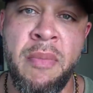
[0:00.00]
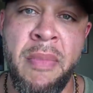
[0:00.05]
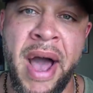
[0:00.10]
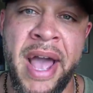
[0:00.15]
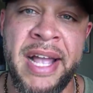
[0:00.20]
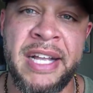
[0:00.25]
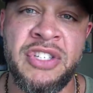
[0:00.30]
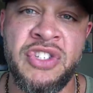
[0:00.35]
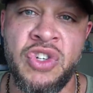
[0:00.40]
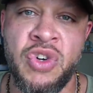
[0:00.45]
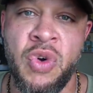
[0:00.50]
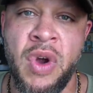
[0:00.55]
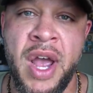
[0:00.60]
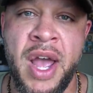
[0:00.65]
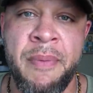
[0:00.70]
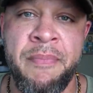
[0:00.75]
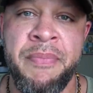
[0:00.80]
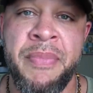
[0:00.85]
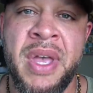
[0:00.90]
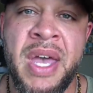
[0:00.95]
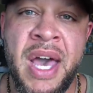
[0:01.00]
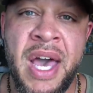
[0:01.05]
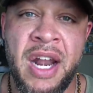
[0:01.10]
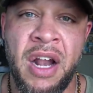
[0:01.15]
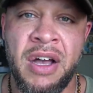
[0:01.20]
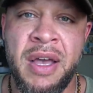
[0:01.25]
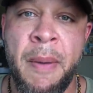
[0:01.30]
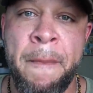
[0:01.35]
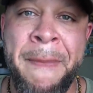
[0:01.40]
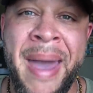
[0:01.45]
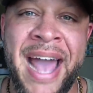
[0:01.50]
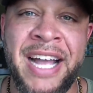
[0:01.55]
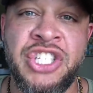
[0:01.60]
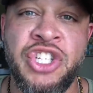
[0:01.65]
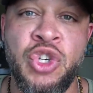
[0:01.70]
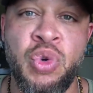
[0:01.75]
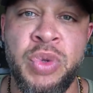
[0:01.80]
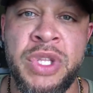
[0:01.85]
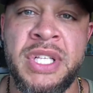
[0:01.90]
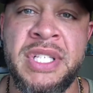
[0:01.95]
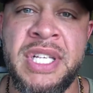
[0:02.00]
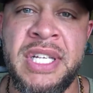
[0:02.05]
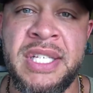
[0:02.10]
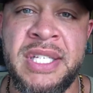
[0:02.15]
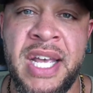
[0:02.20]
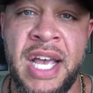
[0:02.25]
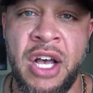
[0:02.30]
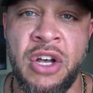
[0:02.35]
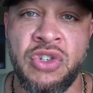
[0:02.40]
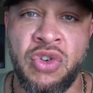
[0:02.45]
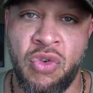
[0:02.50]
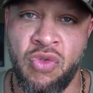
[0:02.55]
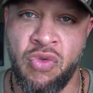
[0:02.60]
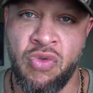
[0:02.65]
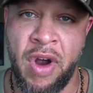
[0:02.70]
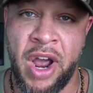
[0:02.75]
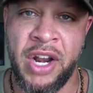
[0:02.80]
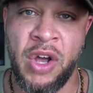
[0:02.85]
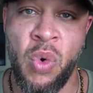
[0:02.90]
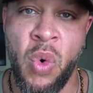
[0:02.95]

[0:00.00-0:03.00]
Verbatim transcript: on my Instagram, and I'll get back to you with the details right